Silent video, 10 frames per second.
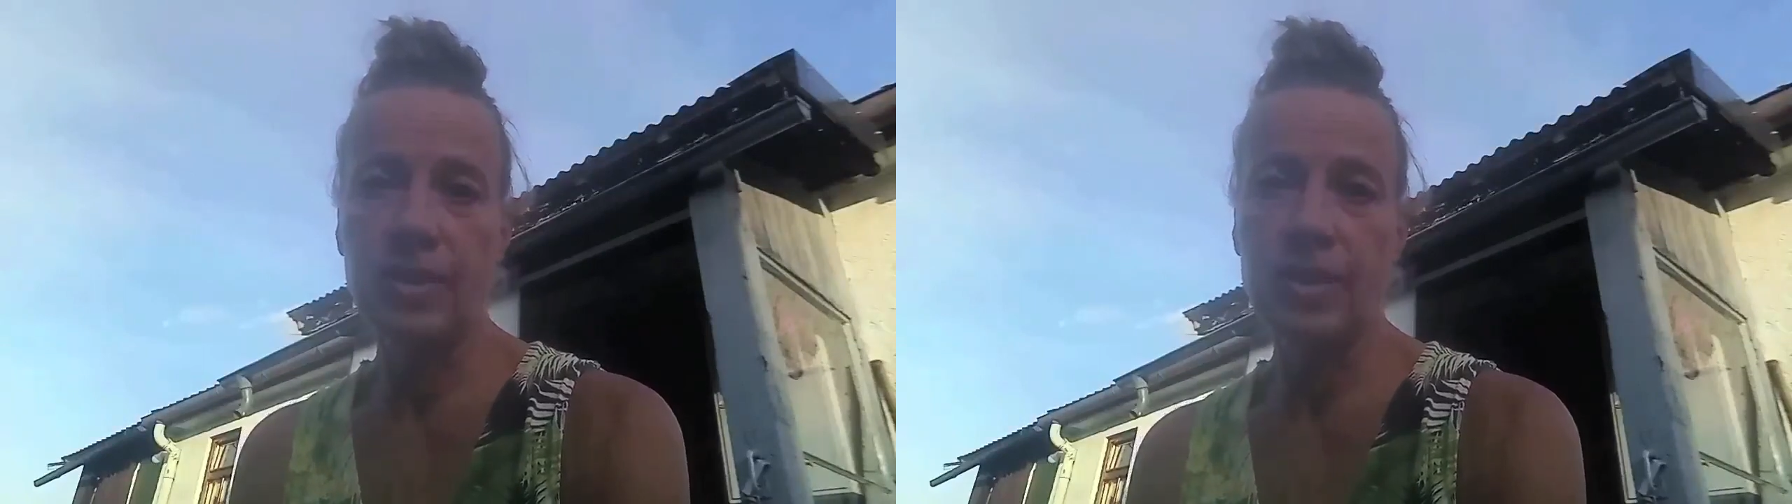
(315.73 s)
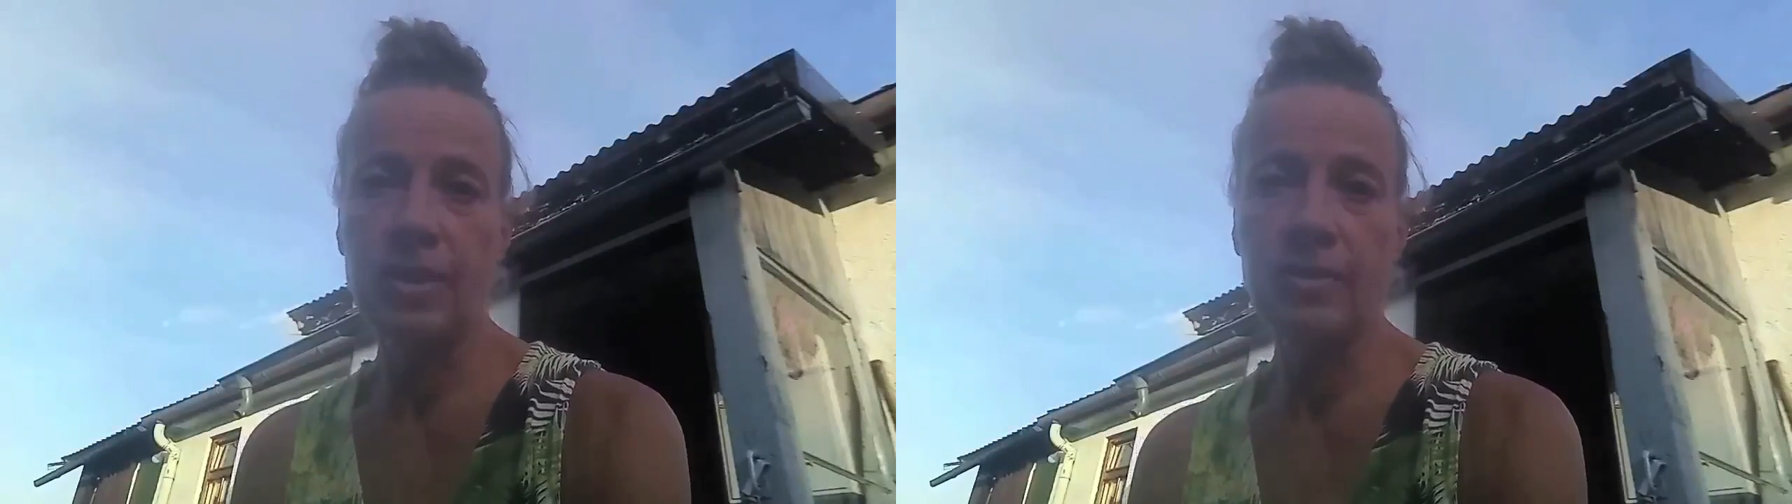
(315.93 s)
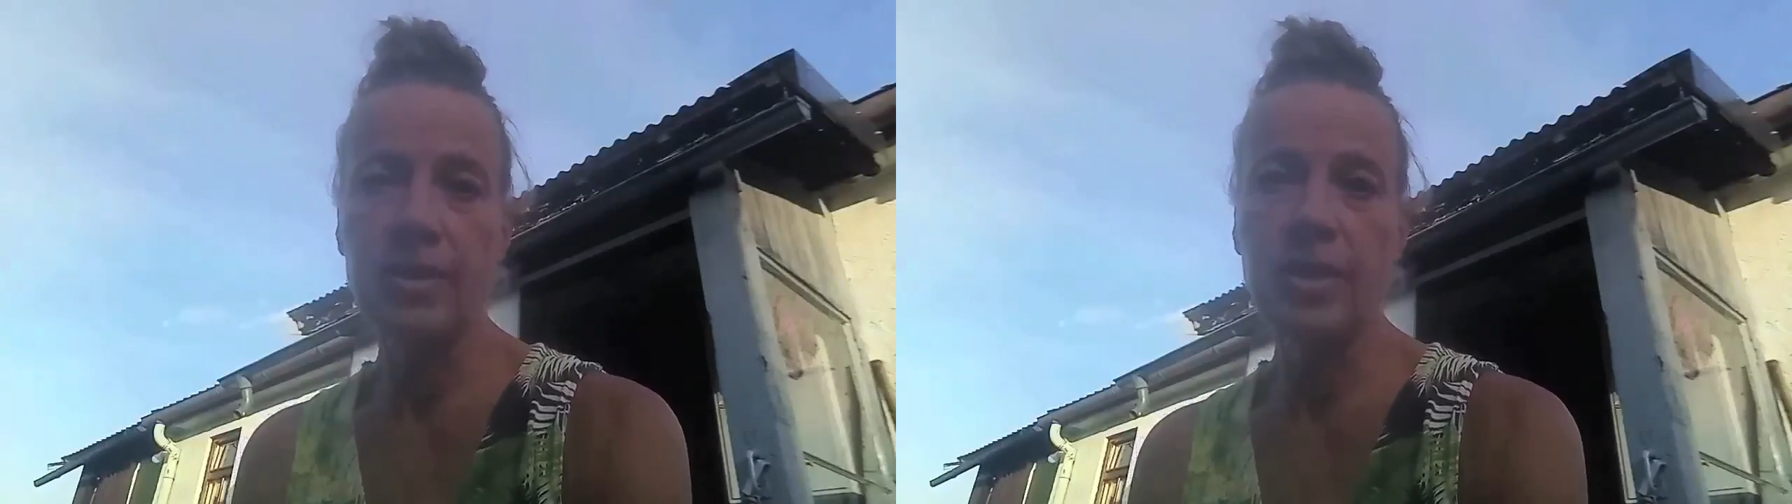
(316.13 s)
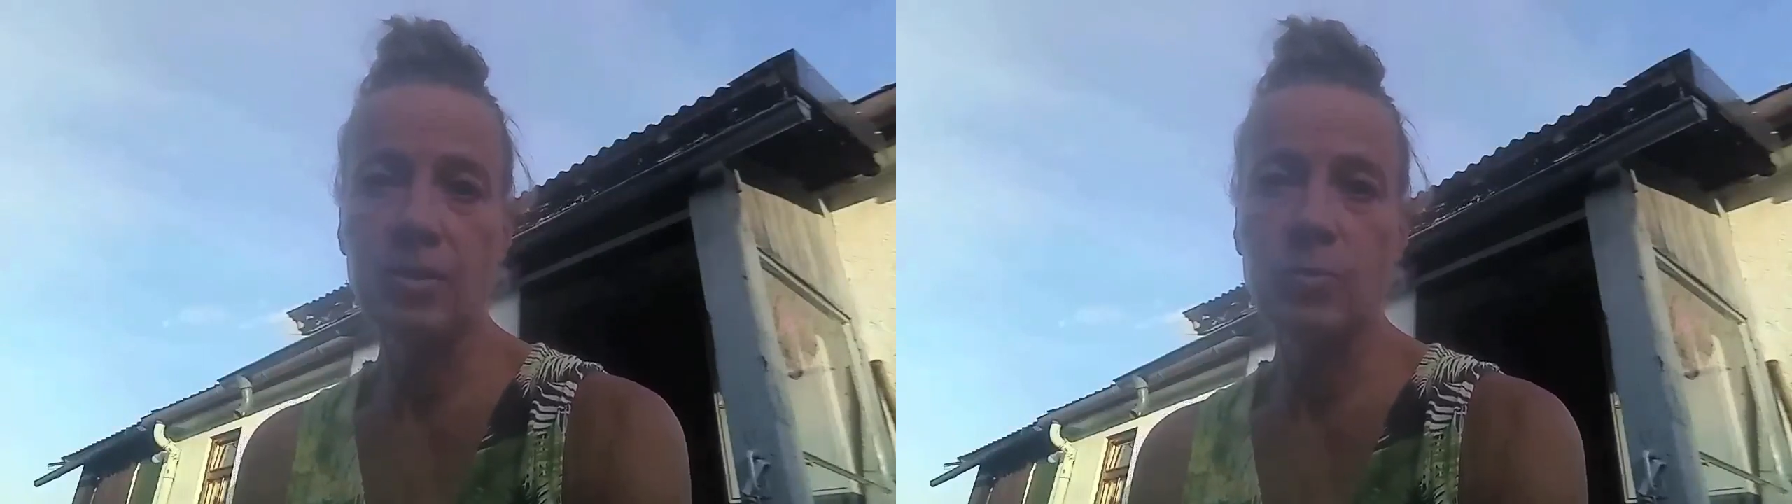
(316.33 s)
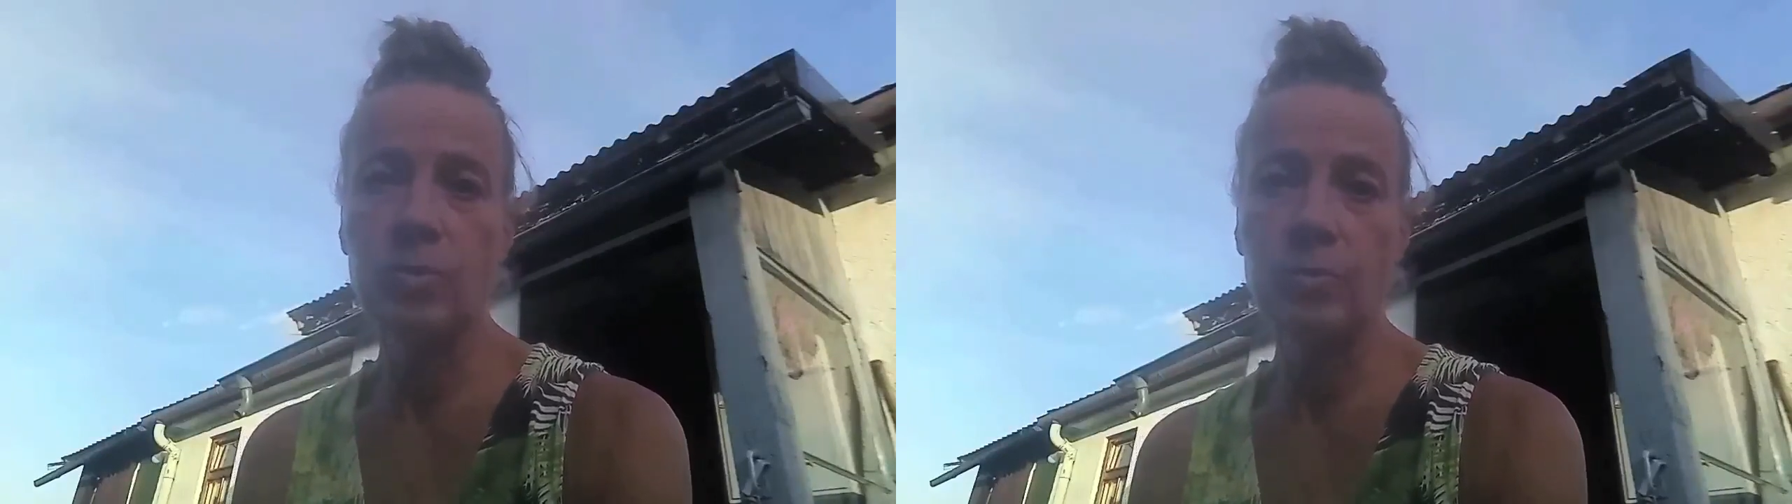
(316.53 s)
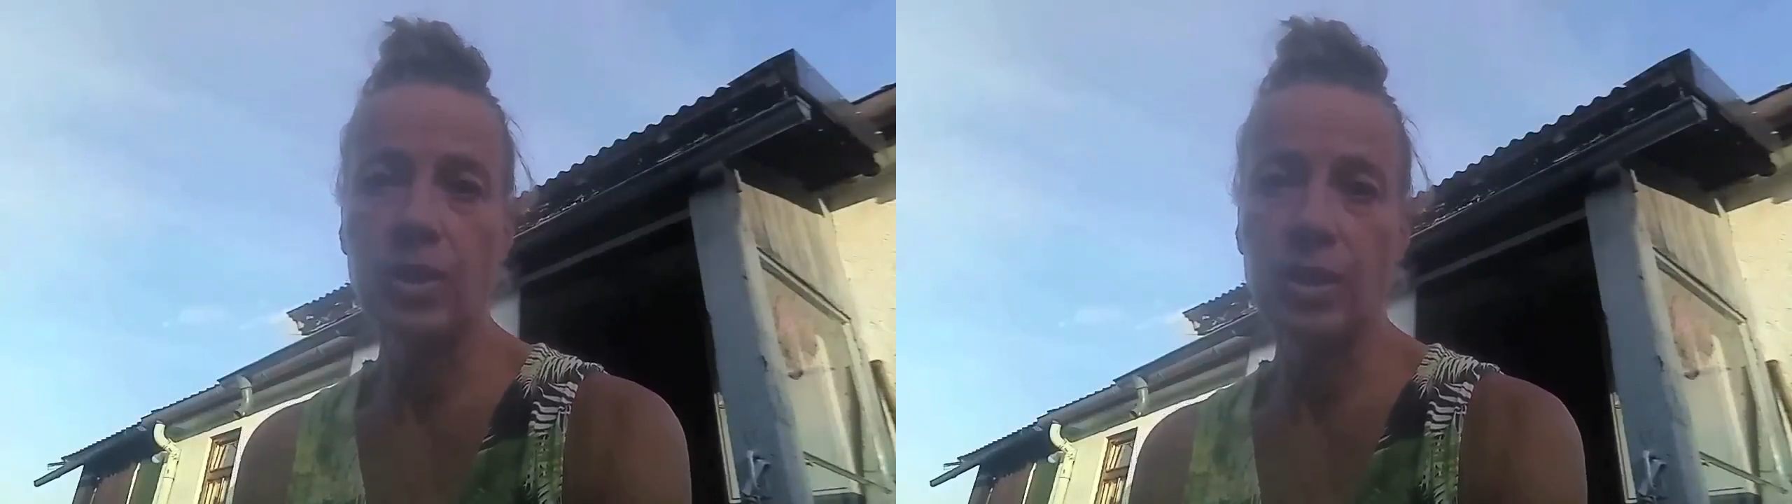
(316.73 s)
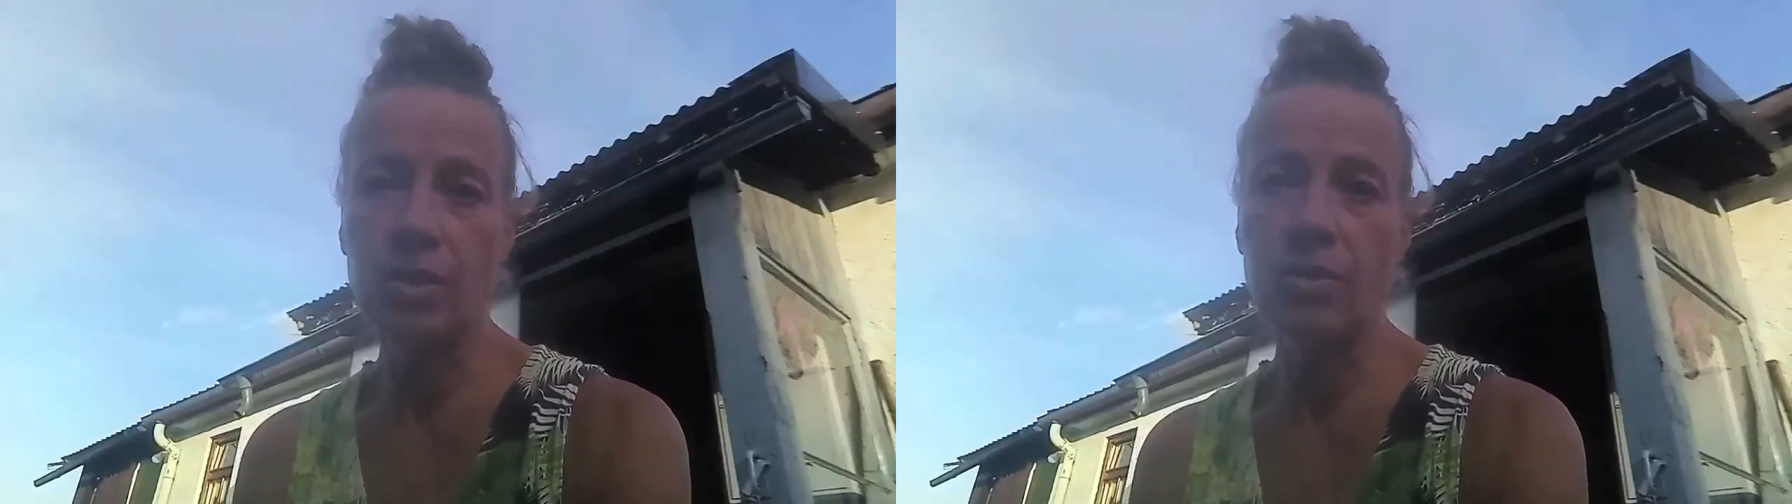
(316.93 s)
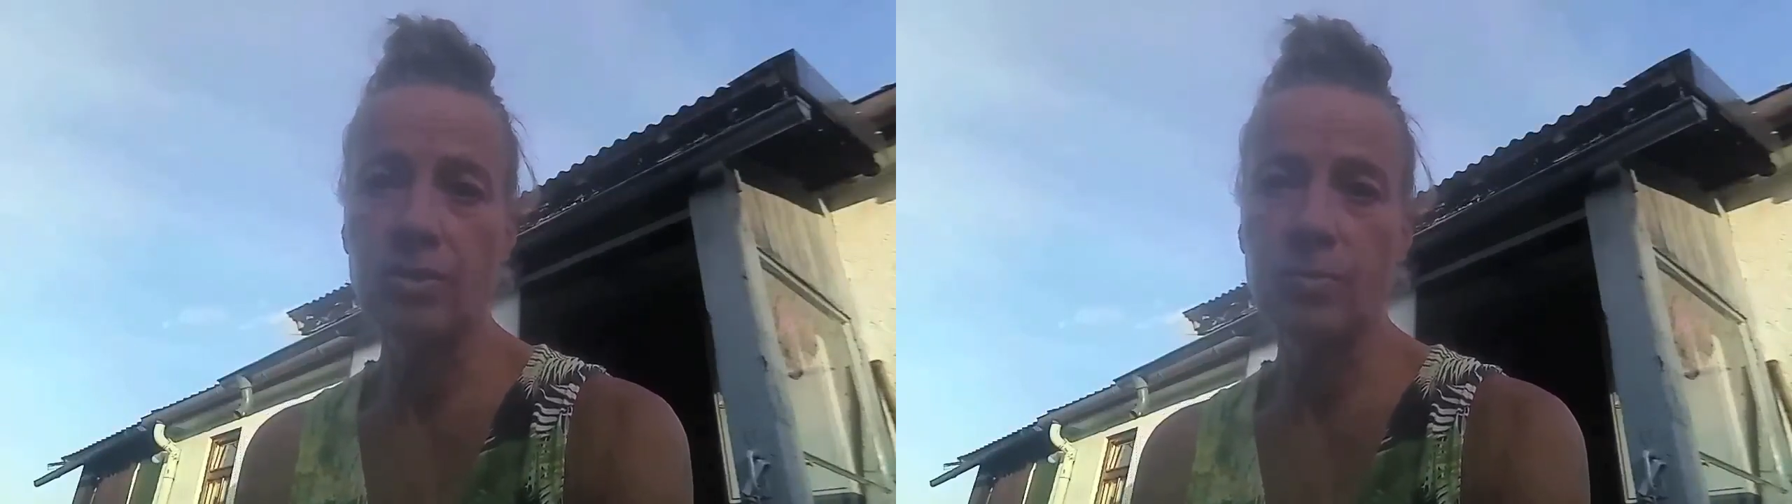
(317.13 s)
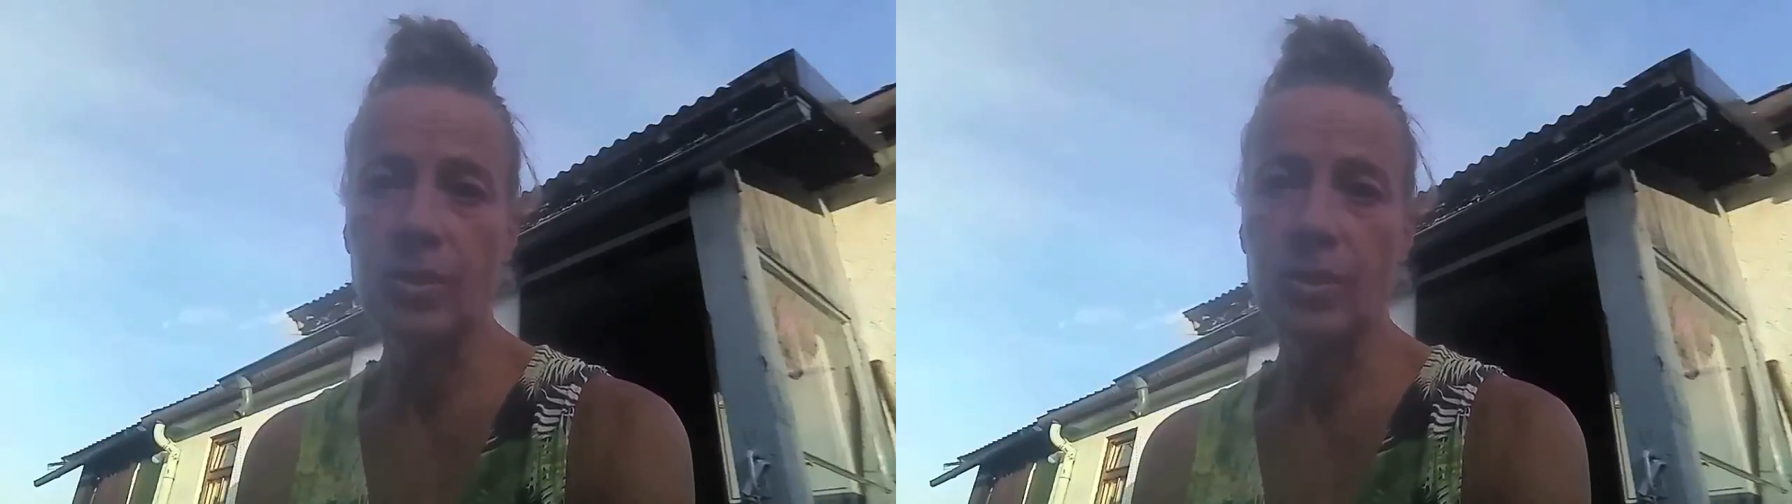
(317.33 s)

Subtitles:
And I think it will bring a lot,